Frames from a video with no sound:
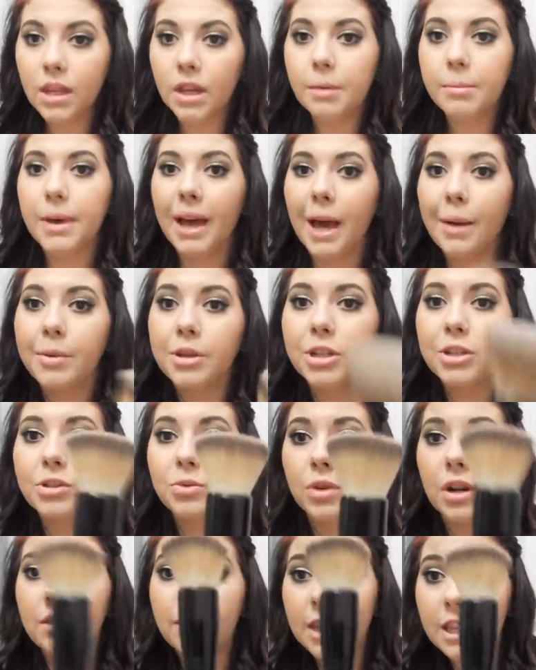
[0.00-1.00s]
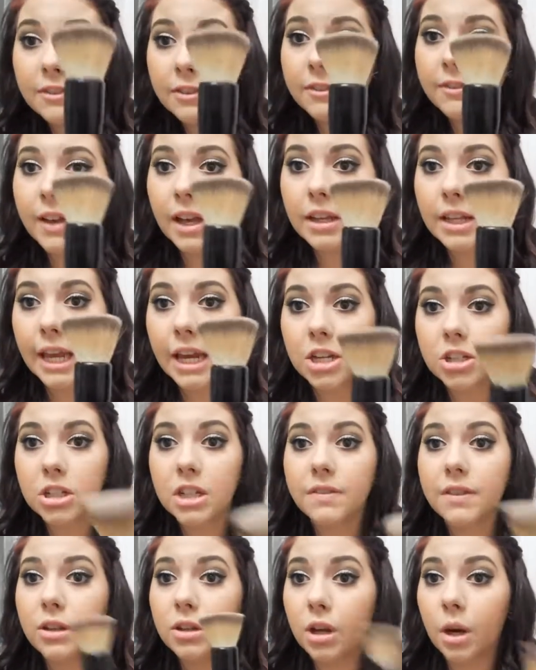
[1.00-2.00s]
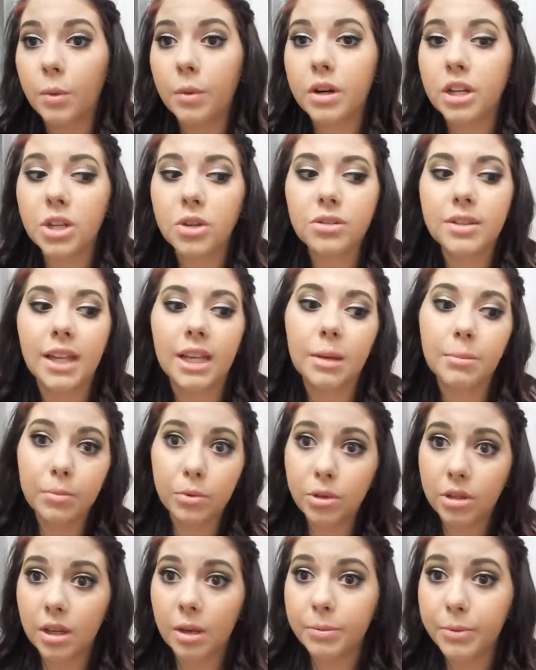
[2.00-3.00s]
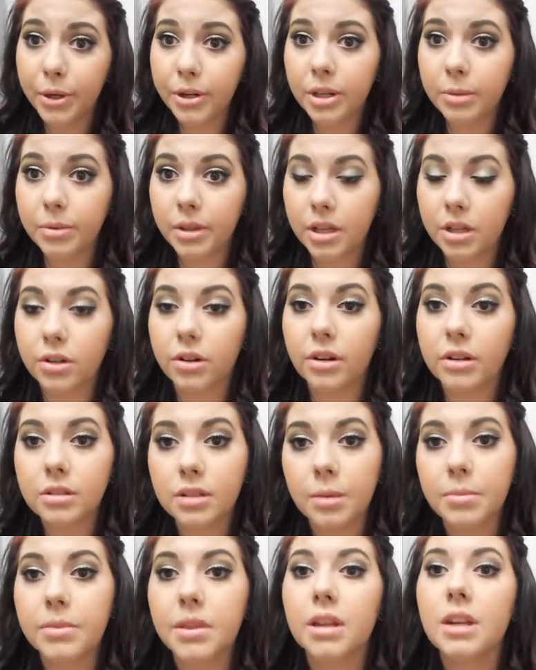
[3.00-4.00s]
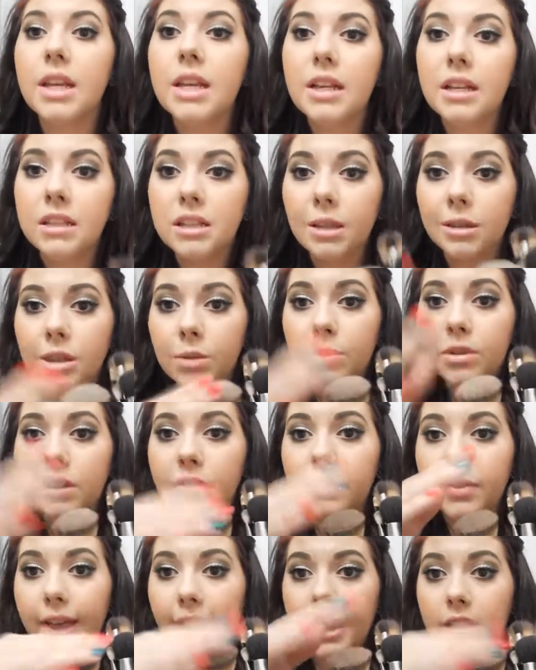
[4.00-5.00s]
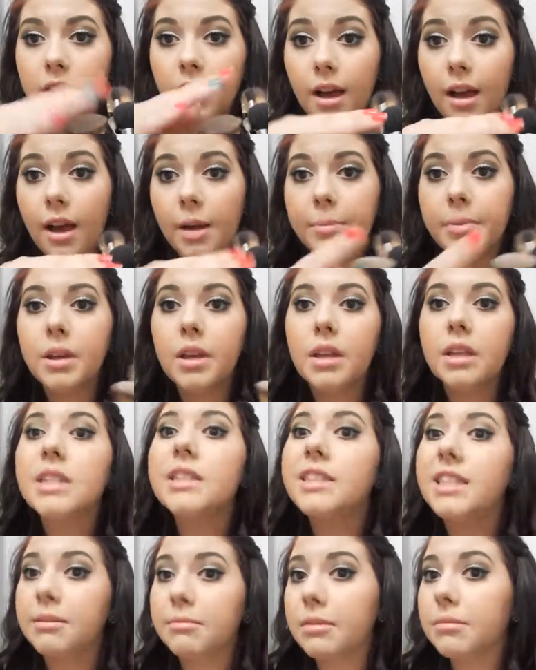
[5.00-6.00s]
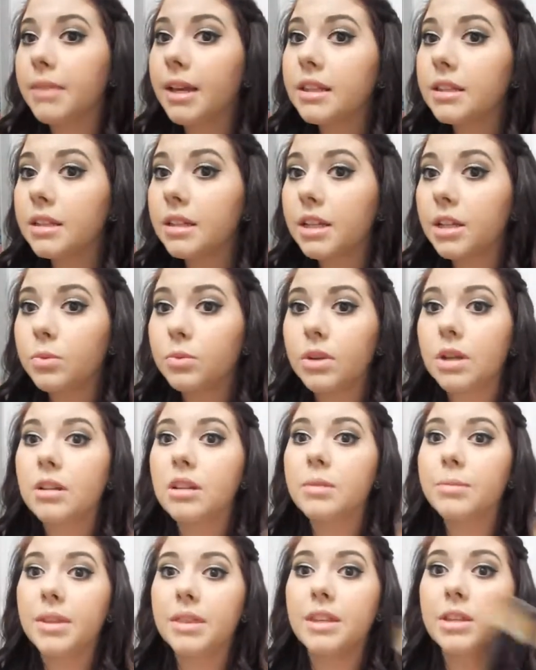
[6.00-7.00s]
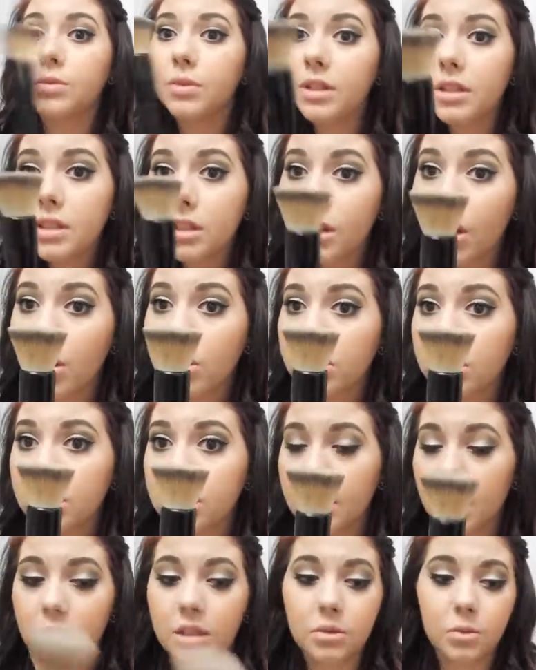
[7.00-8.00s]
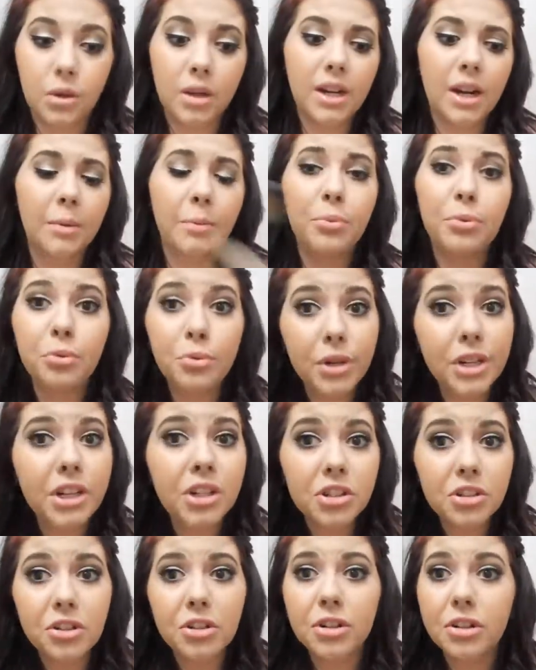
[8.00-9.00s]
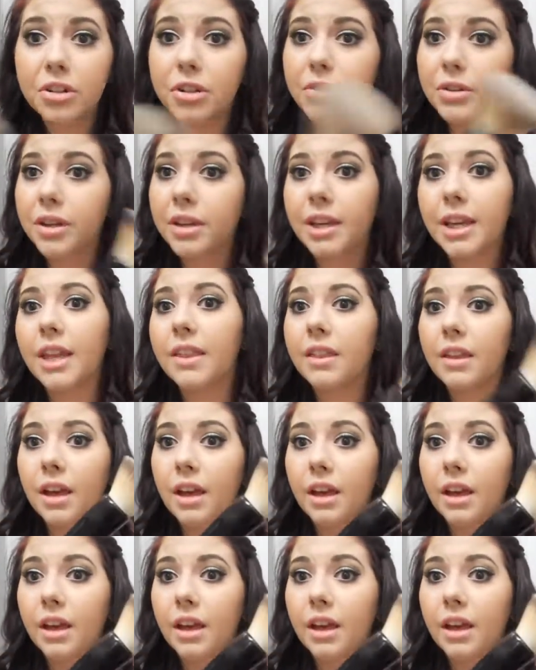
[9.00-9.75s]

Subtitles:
But I would use one of these for foundation if you don't want to use like a beauty blender or something with a flat top. Sigma makes a good one, but this one is a Coastal Scents one, and I'm pretty sure you can get,